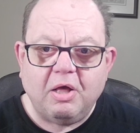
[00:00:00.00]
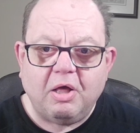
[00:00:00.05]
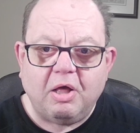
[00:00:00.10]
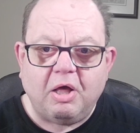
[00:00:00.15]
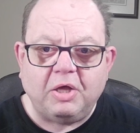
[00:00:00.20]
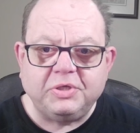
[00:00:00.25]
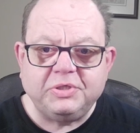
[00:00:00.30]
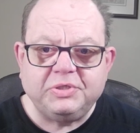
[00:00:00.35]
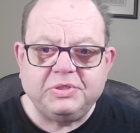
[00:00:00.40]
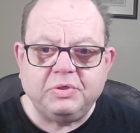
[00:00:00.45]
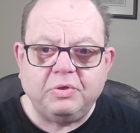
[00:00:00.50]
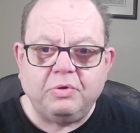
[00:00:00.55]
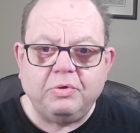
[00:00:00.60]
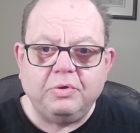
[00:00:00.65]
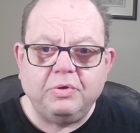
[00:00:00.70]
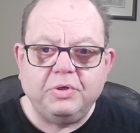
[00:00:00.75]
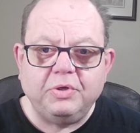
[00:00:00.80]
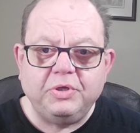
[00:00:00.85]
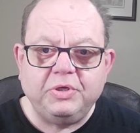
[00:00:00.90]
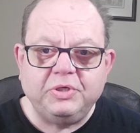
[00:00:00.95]
Also,
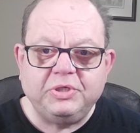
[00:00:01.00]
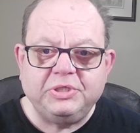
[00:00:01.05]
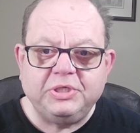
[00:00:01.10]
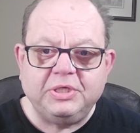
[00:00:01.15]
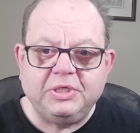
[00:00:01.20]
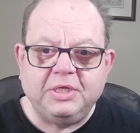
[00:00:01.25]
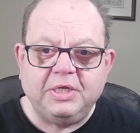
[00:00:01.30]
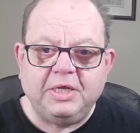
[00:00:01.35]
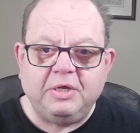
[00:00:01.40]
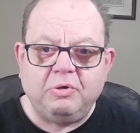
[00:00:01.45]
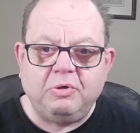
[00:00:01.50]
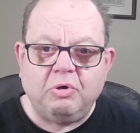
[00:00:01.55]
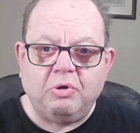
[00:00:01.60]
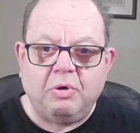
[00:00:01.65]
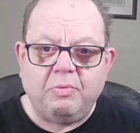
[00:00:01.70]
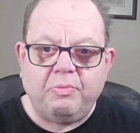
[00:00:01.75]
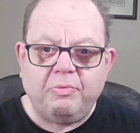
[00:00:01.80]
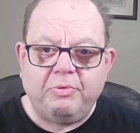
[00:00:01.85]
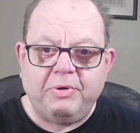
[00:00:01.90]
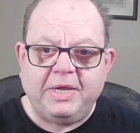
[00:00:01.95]
you should
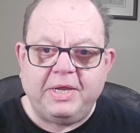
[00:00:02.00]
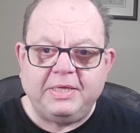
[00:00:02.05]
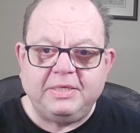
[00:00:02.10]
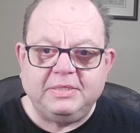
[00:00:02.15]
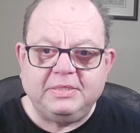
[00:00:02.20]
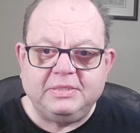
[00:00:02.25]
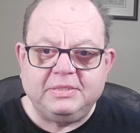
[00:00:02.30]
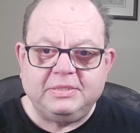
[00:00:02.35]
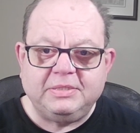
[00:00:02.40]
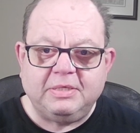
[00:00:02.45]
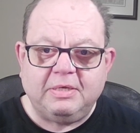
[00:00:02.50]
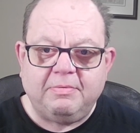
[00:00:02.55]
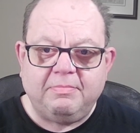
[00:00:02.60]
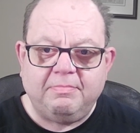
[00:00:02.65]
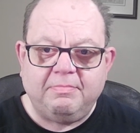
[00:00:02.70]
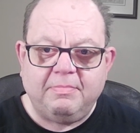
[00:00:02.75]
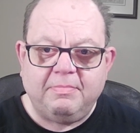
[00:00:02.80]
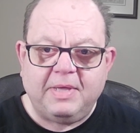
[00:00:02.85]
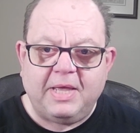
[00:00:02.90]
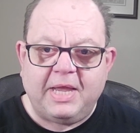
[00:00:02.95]
incorporate
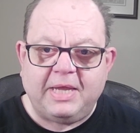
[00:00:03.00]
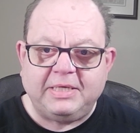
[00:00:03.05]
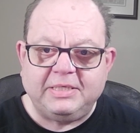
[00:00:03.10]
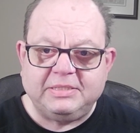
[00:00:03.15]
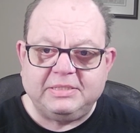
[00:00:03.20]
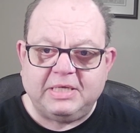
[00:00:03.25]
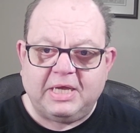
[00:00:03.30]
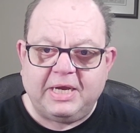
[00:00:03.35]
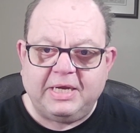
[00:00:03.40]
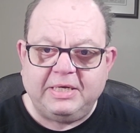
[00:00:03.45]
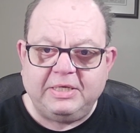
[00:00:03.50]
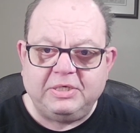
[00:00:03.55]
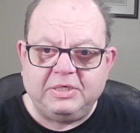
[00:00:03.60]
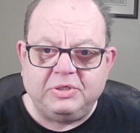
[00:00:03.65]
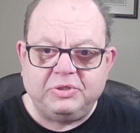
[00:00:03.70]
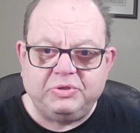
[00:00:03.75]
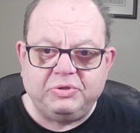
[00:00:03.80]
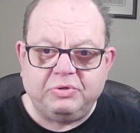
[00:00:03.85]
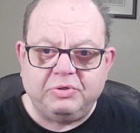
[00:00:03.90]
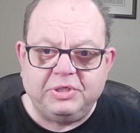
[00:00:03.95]
some anxiety
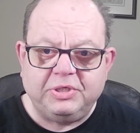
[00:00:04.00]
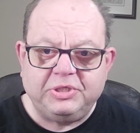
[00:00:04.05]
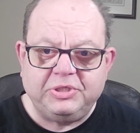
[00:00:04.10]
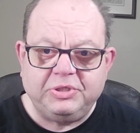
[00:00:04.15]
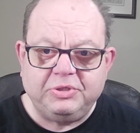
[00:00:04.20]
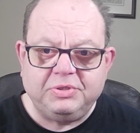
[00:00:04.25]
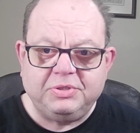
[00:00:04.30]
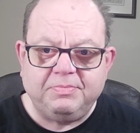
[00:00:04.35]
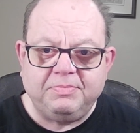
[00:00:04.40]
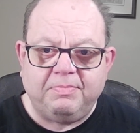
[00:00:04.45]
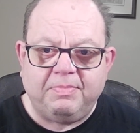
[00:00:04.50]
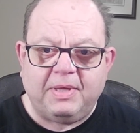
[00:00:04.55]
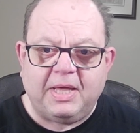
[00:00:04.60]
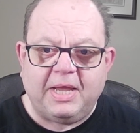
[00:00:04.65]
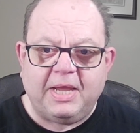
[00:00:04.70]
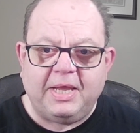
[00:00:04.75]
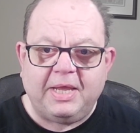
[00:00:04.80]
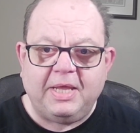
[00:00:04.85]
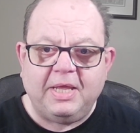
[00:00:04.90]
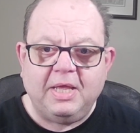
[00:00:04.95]
control issues
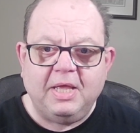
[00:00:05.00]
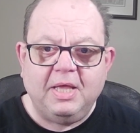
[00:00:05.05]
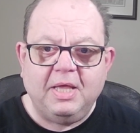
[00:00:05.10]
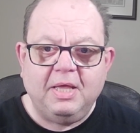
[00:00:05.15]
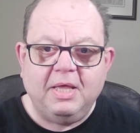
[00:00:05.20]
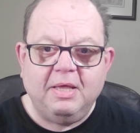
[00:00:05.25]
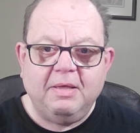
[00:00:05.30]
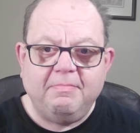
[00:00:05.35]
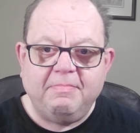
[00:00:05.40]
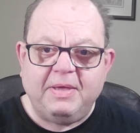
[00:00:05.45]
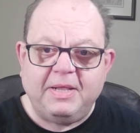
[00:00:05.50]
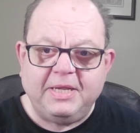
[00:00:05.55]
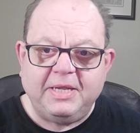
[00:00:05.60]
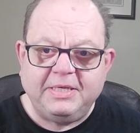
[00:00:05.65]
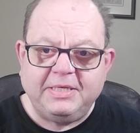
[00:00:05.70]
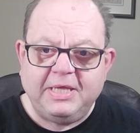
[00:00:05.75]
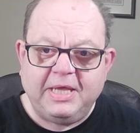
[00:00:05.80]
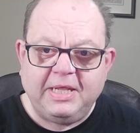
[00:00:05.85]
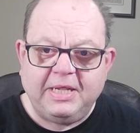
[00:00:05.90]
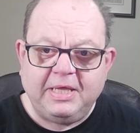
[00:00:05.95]
by
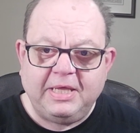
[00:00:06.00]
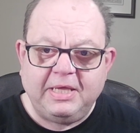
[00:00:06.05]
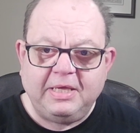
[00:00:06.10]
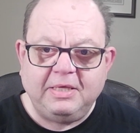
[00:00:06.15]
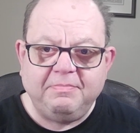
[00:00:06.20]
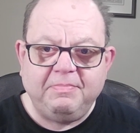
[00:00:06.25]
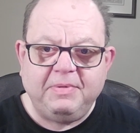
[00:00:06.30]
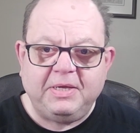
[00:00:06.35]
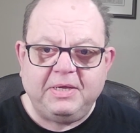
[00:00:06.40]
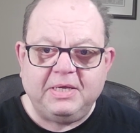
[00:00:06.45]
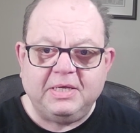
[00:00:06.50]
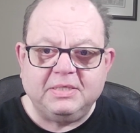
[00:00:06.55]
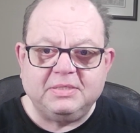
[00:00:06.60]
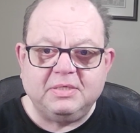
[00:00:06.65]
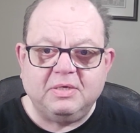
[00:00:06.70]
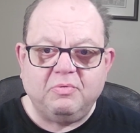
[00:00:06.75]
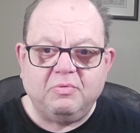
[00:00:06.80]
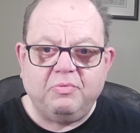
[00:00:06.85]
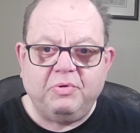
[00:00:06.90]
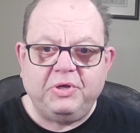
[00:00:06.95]
meditating because
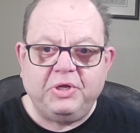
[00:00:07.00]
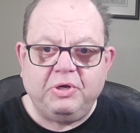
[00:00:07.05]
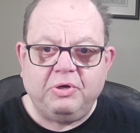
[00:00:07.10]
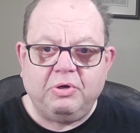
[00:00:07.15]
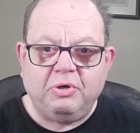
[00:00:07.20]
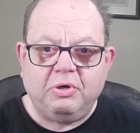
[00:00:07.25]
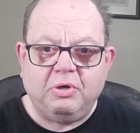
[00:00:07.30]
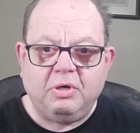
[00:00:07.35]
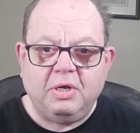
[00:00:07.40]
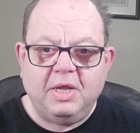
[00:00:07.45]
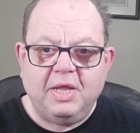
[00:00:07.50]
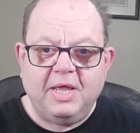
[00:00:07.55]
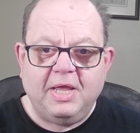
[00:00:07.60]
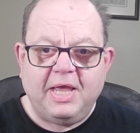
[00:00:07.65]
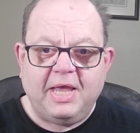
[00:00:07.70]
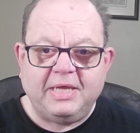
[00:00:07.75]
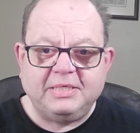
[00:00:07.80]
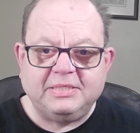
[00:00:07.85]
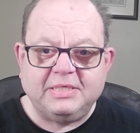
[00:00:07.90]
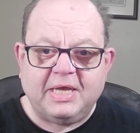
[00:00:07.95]
when your
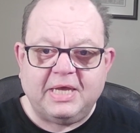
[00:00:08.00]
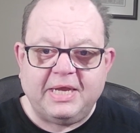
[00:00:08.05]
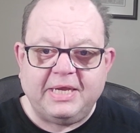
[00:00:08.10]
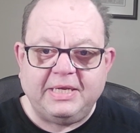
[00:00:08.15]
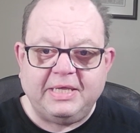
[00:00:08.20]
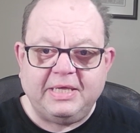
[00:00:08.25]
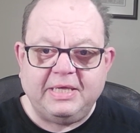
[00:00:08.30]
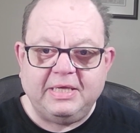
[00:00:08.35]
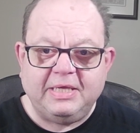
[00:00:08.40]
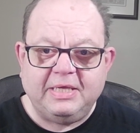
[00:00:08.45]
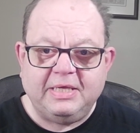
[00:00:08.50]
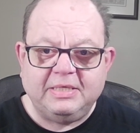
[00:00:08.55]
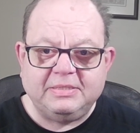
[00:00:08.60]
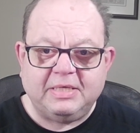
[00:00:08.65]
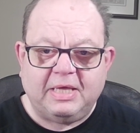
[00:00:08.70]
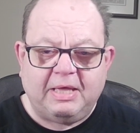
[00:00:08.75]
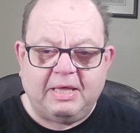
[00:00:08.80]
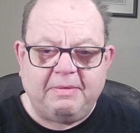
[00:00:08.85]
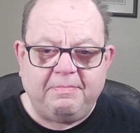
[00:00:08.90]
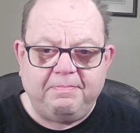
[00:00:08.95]
anxiety is
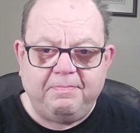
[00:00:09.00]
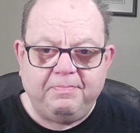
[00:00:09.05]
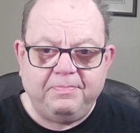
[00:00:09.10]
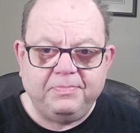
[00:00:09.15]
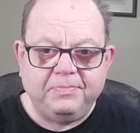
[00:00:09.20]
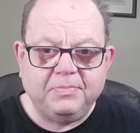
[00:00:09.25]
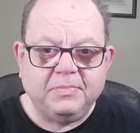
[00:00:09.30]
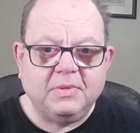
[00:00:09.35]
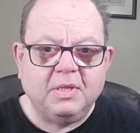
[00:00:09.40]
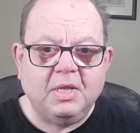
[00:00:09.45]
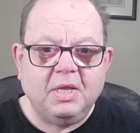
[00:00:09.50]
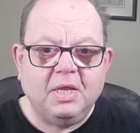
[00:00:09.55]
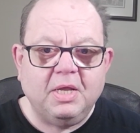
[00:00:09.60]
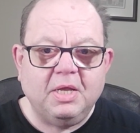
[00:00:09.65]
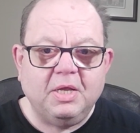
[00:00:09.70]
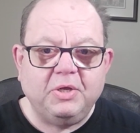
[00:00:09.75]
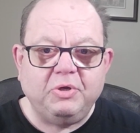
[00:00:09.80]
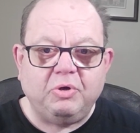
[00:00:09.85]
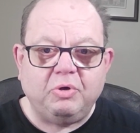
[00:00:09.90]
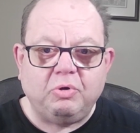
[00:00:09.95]
up,
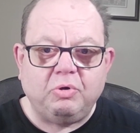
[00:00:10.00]
your